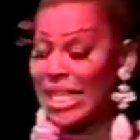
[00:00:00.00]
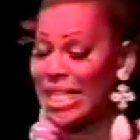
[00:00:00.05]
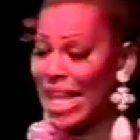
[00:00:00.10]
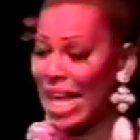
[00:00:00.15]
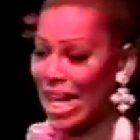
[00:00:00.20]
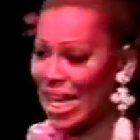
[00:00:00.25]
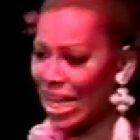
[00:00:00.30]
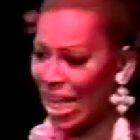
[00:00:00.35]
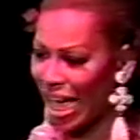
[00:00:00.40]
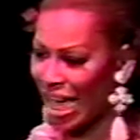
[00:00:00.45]

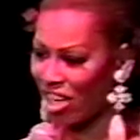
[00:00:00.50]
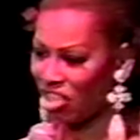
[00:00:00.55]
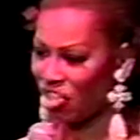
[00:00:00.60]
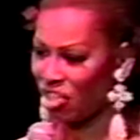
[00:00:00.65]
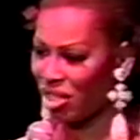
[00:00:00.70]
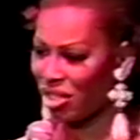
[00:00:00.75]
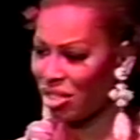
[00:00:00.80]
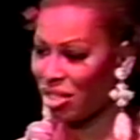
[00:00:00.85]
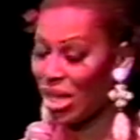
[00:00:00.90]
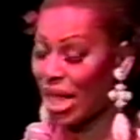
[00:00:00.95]

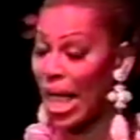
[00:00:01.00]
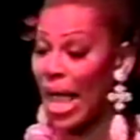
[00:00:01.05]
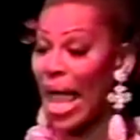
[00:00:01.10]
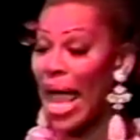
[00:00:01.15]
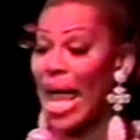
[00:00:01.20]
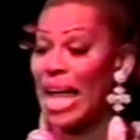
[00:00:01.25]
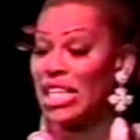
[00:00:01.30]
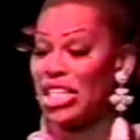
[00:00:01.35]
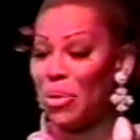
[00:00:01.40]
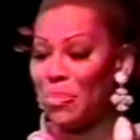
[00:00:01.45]
dedication,
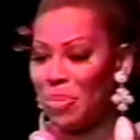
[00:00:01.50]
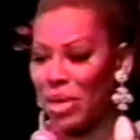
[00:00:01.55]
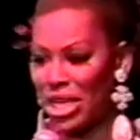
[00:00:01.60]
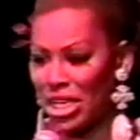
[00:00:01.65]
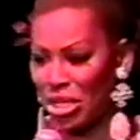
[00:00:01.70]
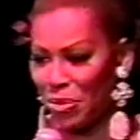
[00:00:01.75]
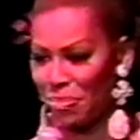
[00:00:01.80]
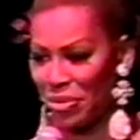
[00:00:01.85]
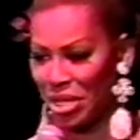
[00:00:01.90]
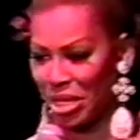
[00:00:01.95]
and
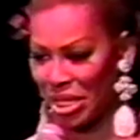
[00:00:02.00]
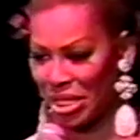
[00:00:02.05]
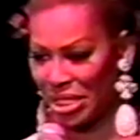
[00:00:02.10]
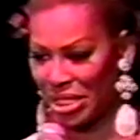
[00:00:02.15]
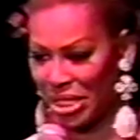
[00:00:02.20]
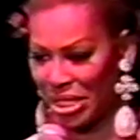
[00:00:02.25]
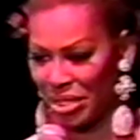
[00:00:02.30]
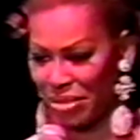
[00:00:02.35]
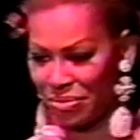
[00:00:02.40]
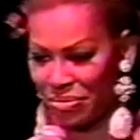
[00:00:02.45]

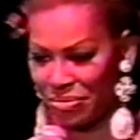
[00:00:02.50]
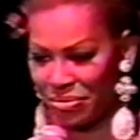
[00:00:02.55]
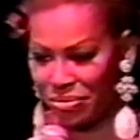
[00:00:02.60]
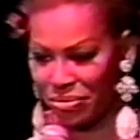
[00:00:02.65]
dependability.